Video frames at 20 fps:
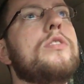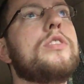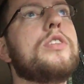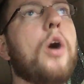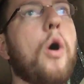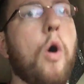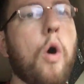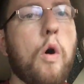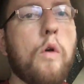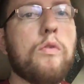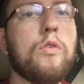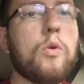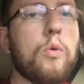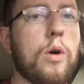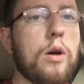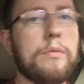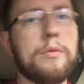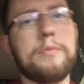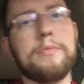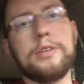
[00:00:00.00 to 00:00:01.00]
The
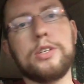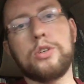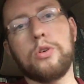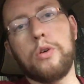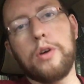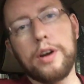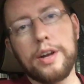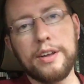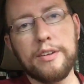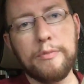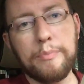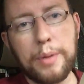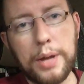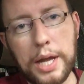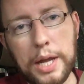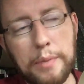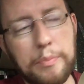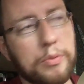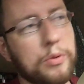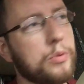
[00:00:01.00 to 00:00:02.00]
overwhelming majority of
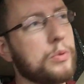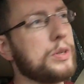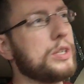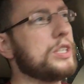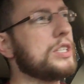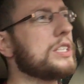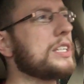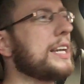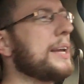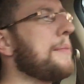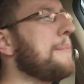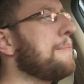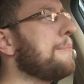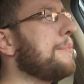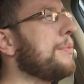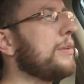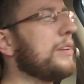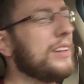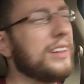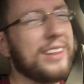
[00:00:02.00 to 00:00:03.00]
people would just
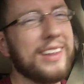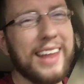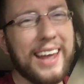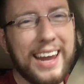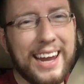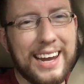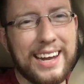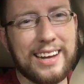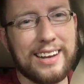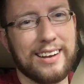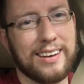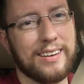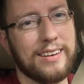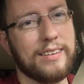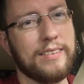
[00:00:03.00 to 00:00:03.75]
complain